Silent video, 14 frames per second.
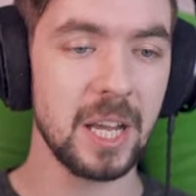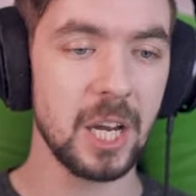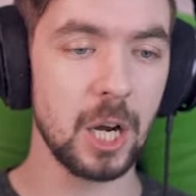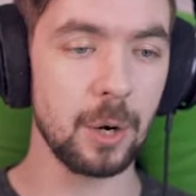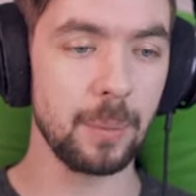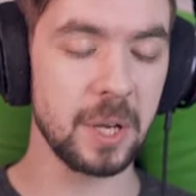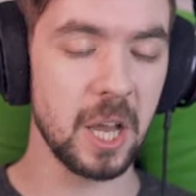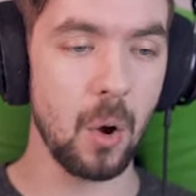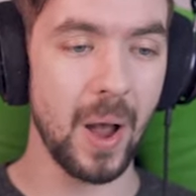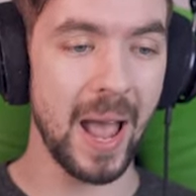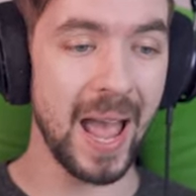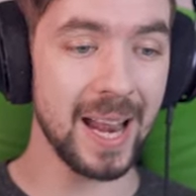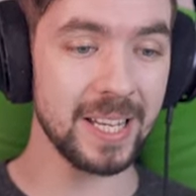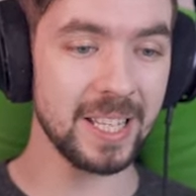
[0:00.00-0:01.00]
here we go.
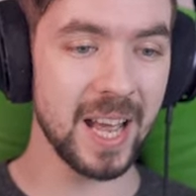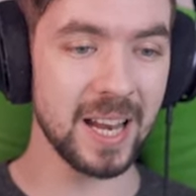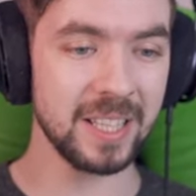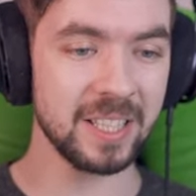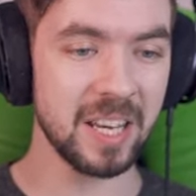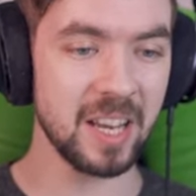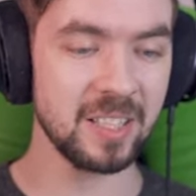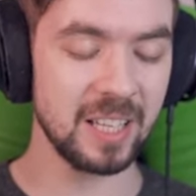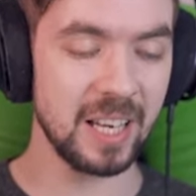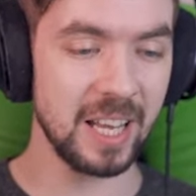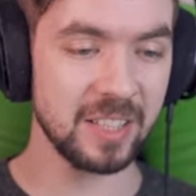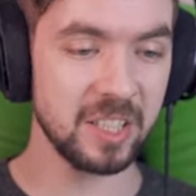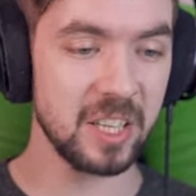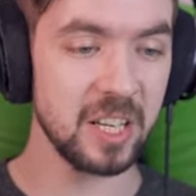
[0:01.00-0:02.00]
Handy dandy, tasty
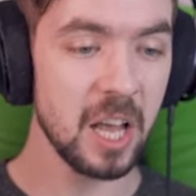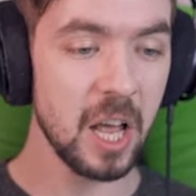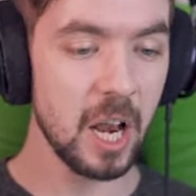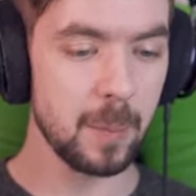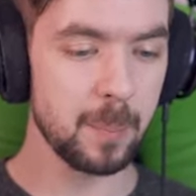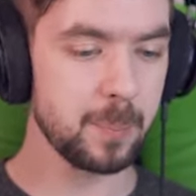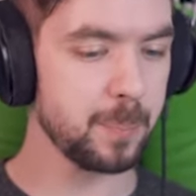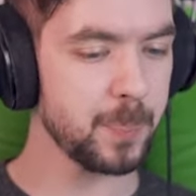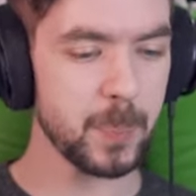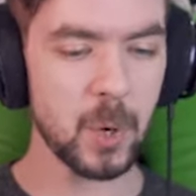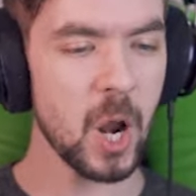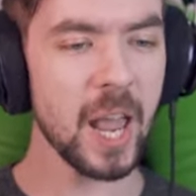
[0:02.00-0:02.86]
lacy, bring